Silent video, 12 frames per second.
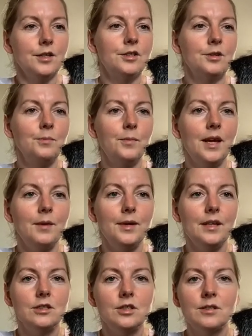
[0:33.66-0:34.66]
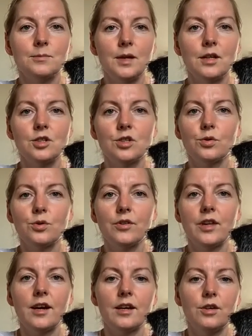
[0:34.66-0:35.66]
So maybe just make
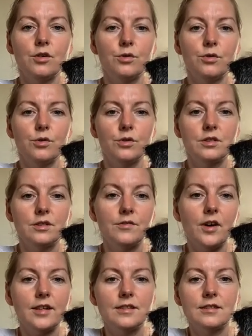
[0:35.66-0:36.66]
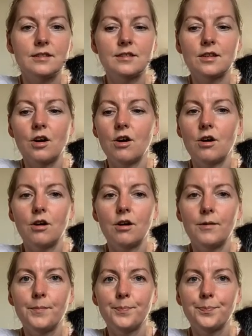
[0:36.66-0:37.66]
sure that your devices
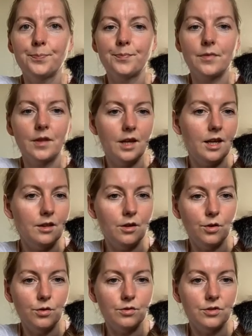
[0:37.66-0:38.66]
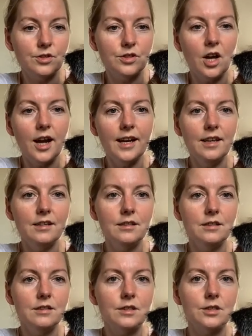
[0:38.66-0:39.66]
are either on
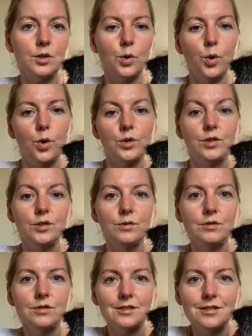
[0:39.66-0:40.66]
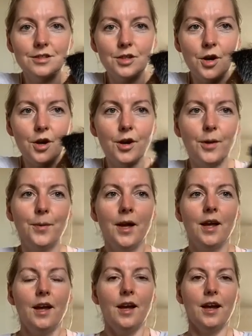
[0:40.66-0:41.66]
silent or do not disturb,
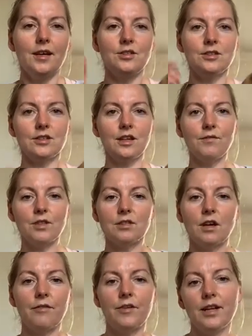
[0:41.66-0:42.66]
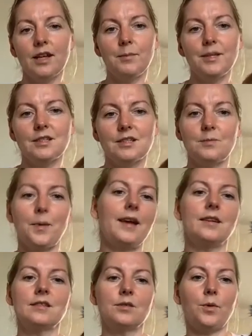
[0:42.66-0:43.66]
and just give yourself a little bit of
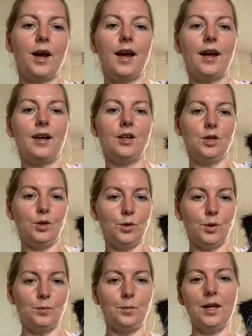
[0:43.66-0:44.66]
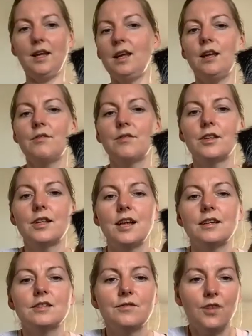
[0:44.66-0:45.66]
space where you can be here for the
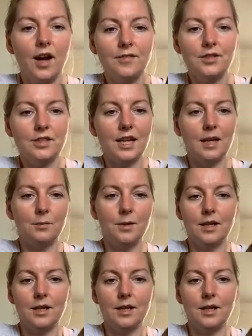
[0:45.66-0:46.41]
next 5 to 10